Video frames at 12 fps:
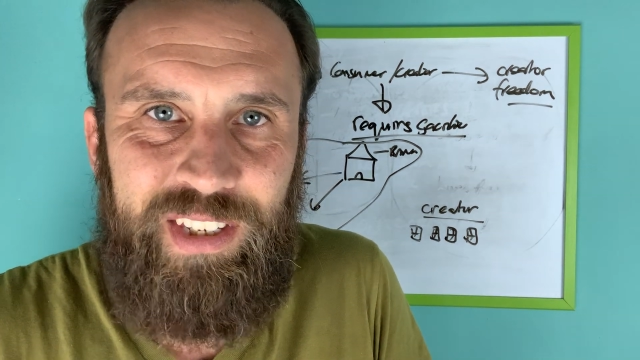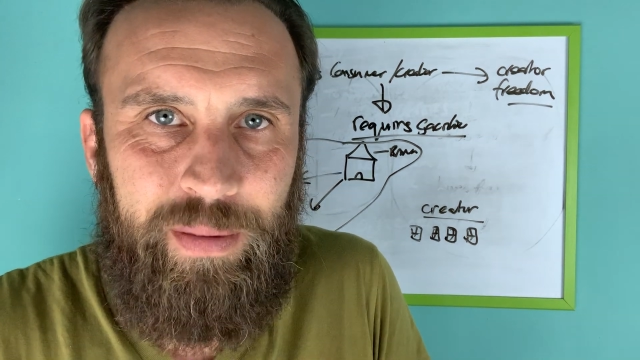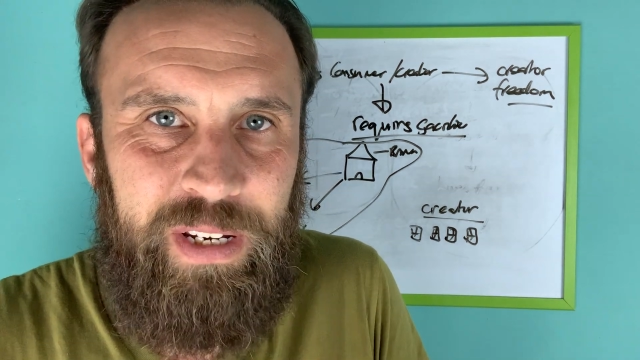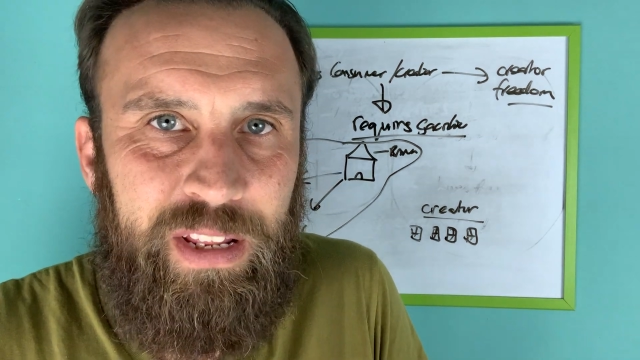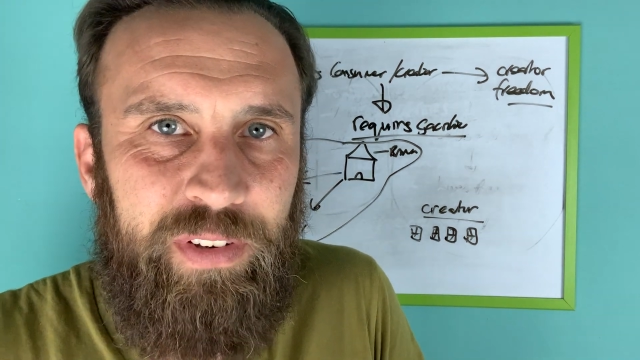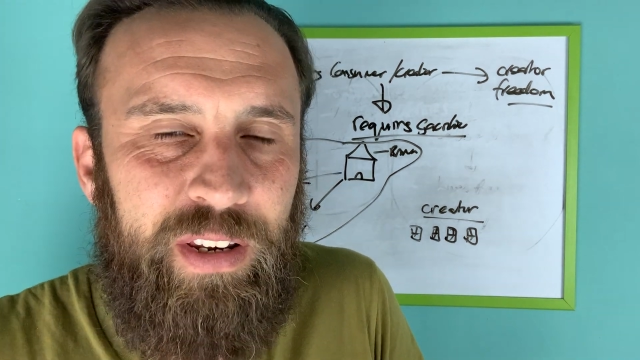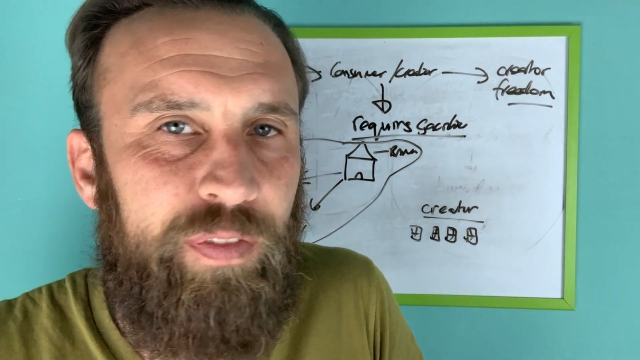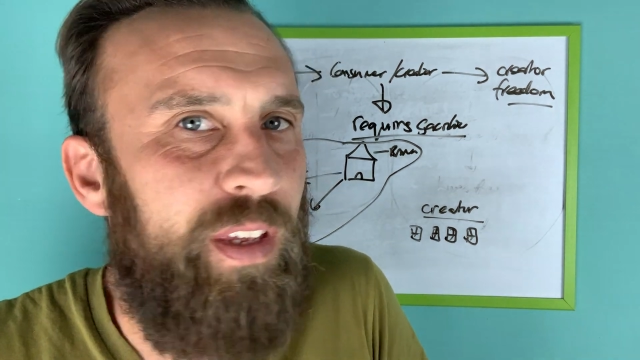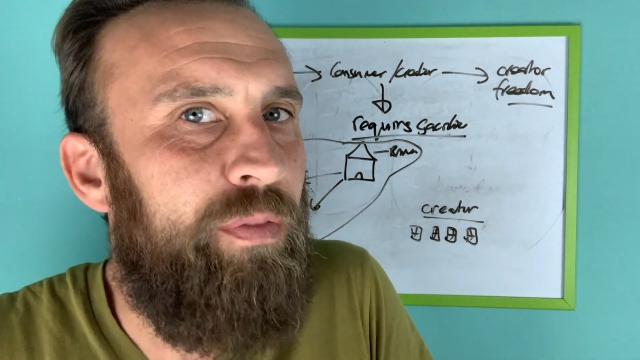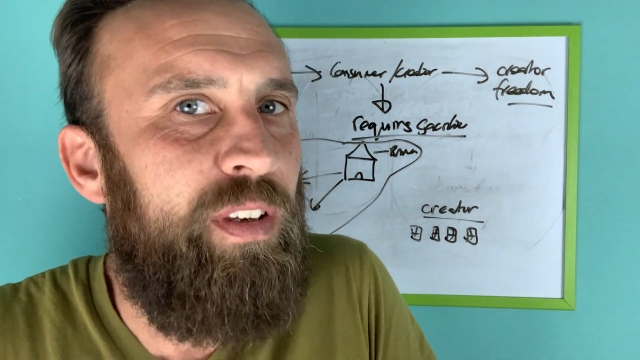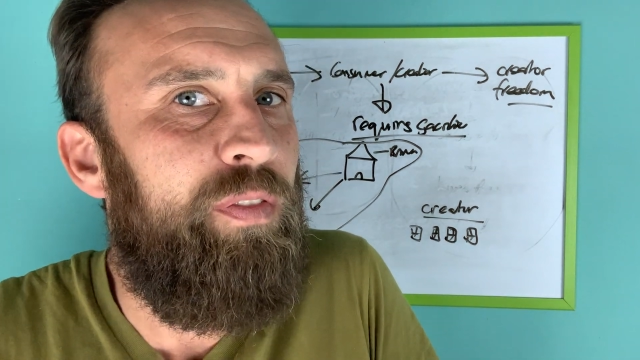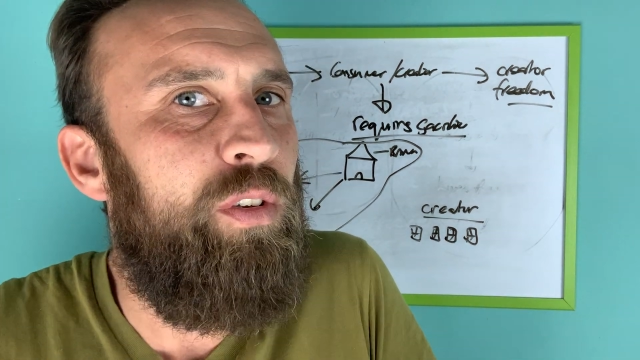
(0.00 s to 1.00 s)
I mean, even if
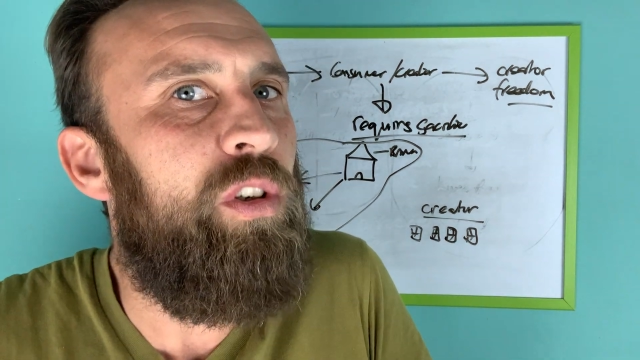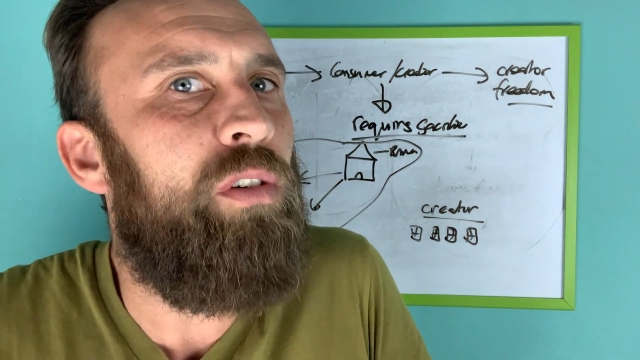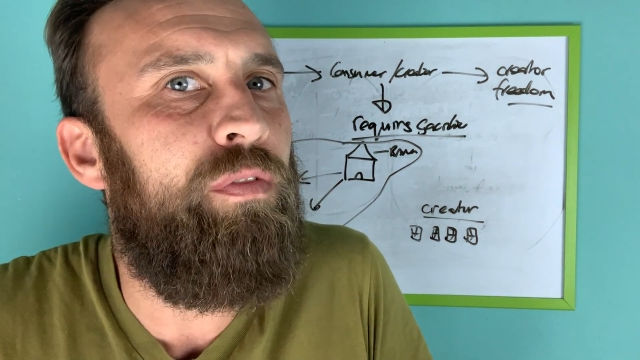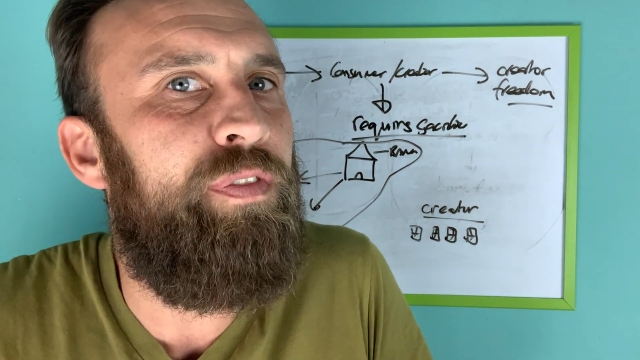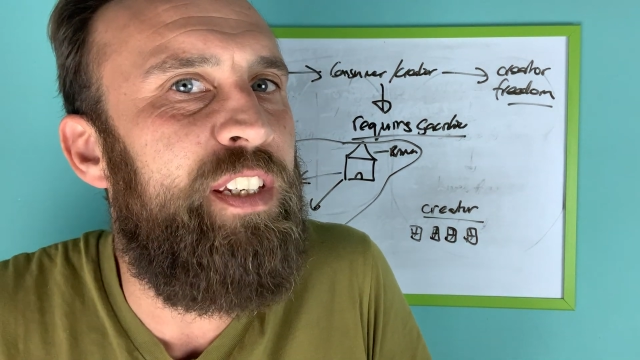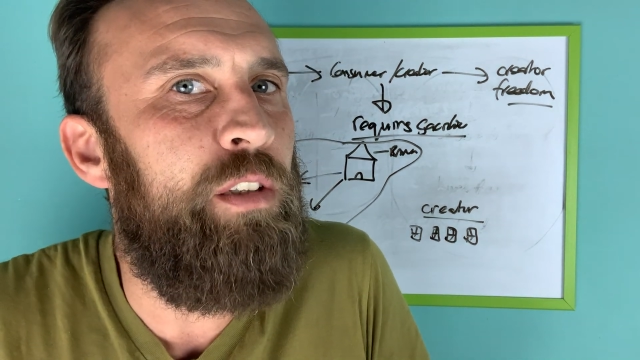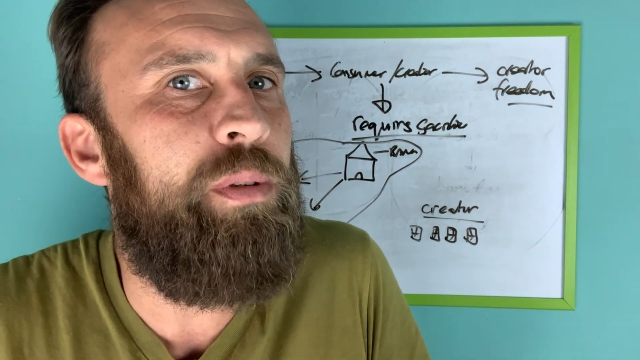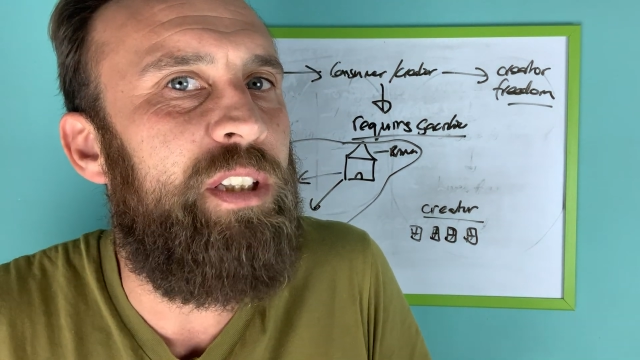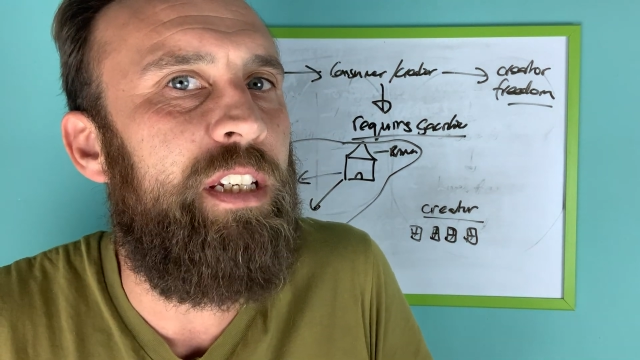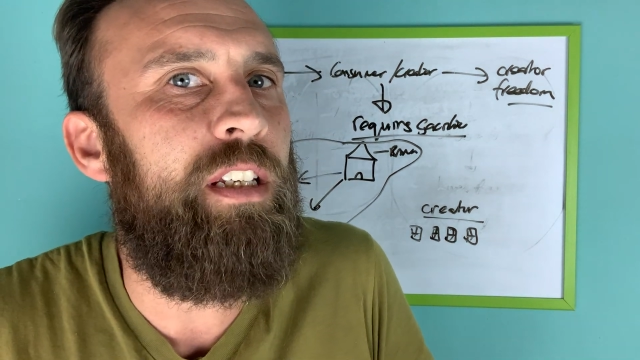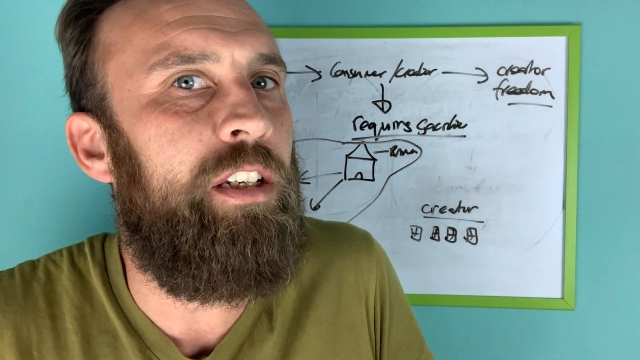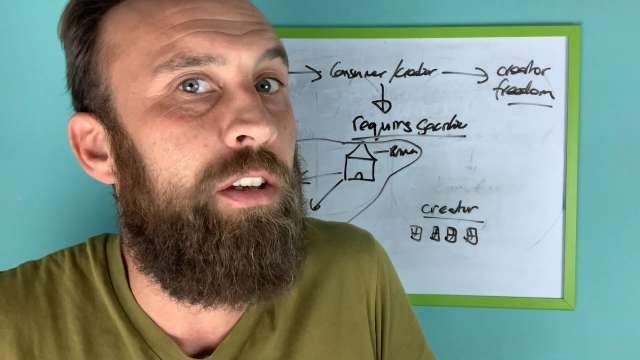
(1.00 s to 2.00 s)
you don't feel
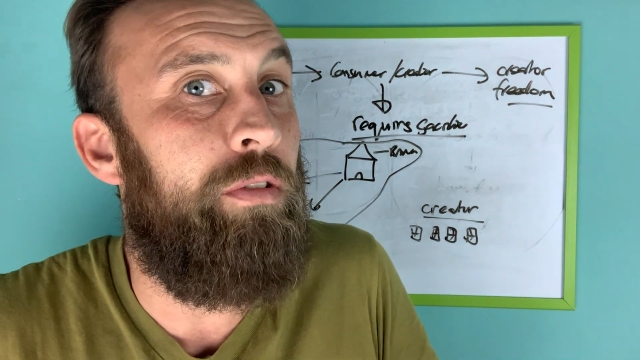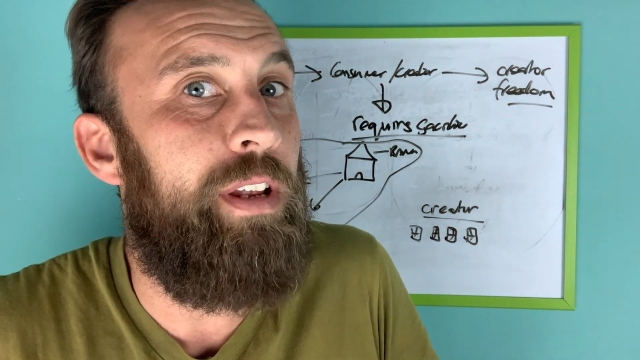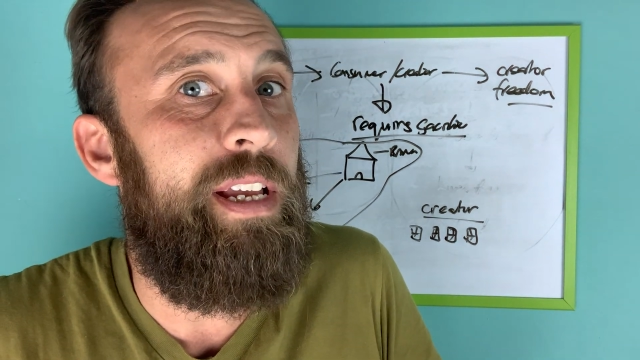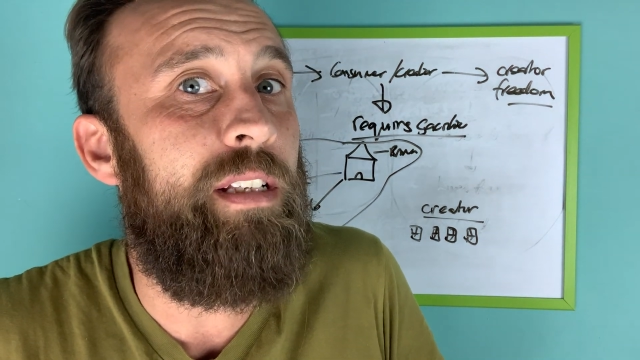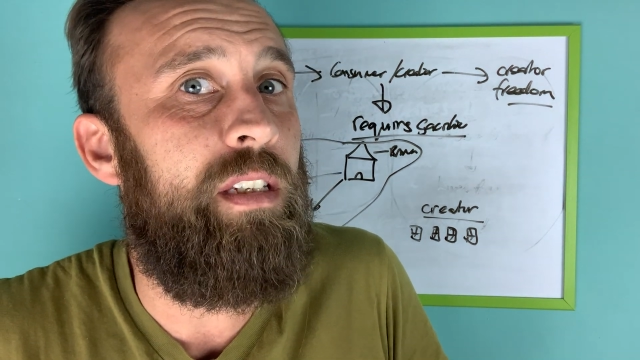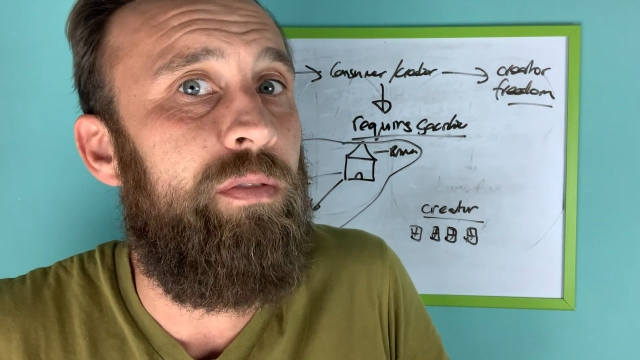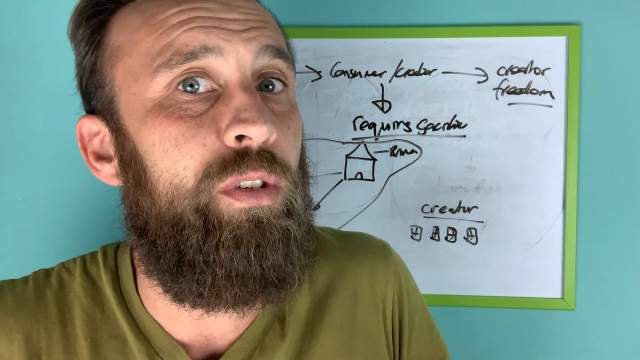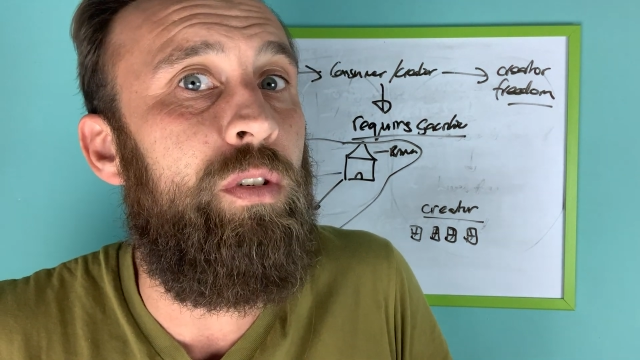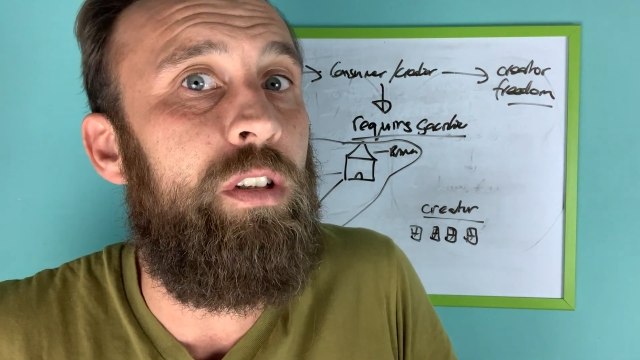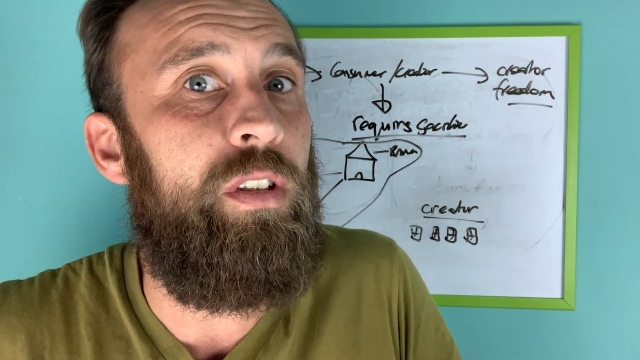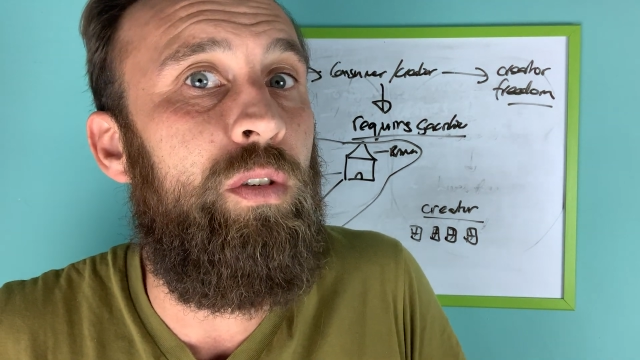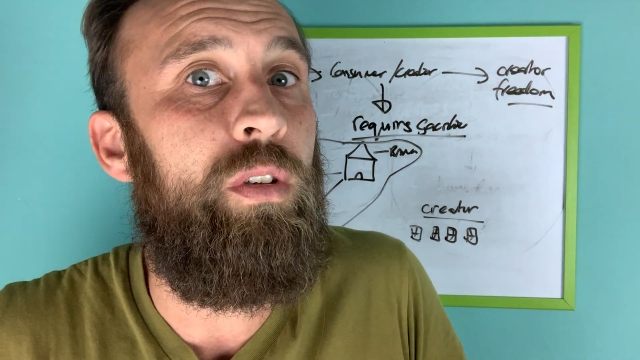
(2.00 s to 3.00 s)
particularly creative, you
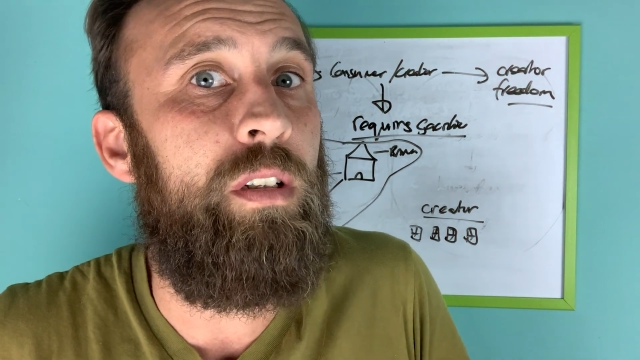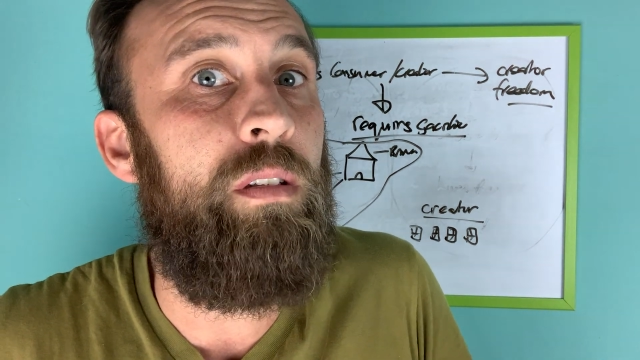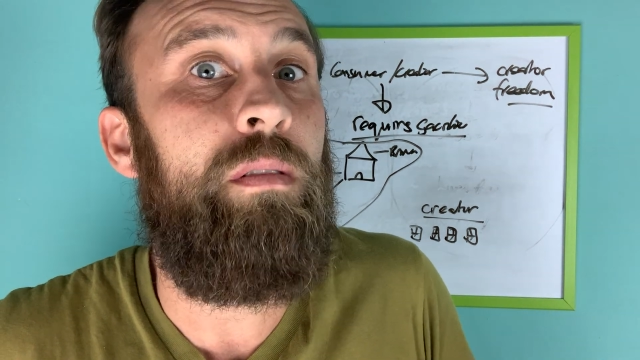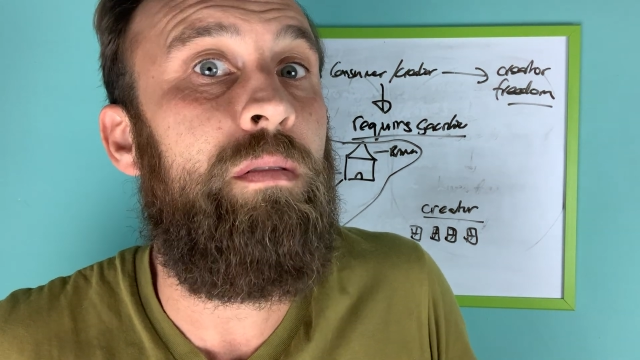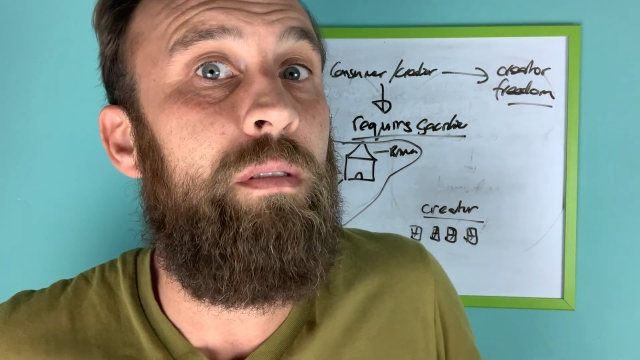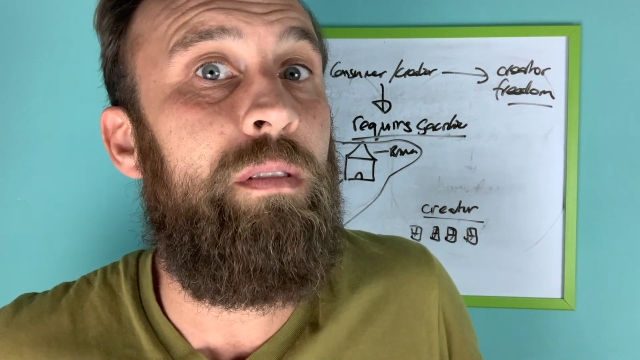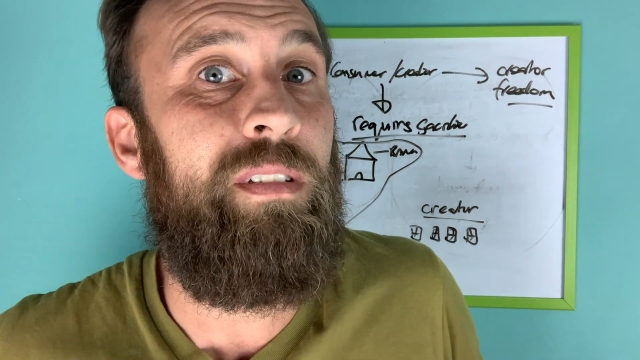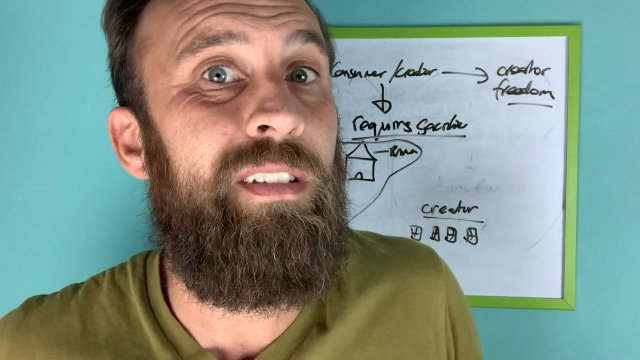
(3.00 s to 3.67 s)
can